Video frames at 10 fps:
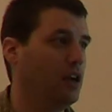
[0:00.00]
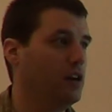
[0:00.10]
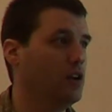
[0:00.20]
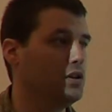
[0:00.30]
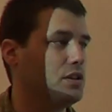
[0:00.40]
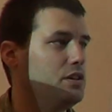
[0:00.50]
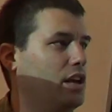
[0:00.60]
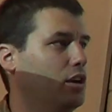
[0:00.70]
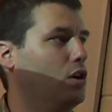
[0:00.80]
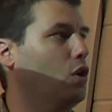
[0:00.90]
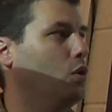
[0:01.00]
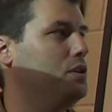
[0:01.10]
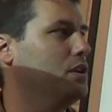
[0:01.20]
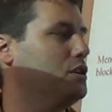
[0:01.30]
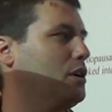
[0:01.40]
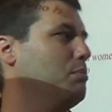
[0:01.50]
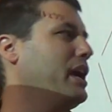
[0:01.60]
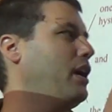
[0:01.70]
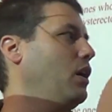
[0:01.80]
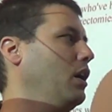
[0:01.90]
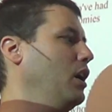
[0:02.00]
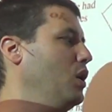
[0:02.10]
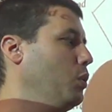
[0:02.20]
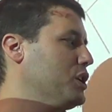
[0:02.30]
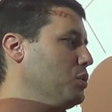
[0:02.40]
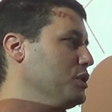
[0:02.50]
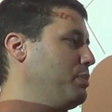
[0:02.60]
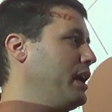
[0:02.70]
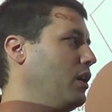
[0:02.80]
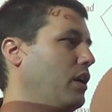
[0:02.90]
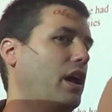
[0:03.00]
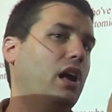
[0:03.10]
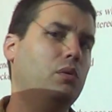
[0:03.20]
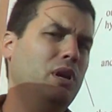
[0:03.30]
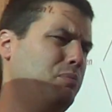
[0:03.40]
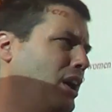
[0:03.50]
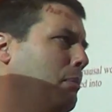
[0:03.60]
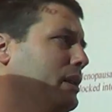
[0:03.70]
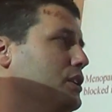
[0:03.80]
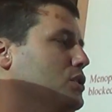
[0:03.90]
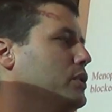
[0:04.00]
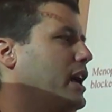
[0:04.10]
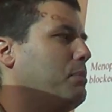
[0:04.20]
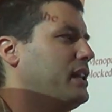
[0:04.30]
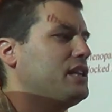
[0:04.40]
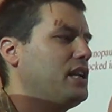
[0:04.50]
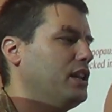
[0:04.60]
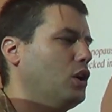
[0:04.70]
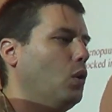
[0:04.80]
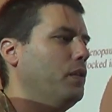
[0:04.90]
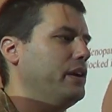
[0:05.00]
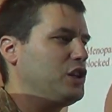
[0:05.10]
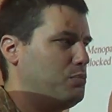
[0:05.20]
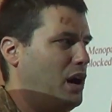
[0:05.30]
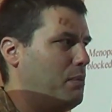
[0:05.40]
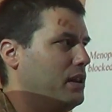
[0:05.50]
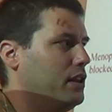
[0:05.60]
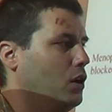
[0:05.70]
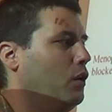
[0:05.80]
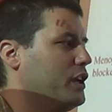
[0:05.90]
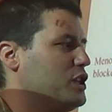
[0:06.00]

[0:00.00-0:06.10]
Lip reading: Notice it's not a goal to compare which was better or not. We'd probably do that, but that's not the goal of the experiment. The goal of the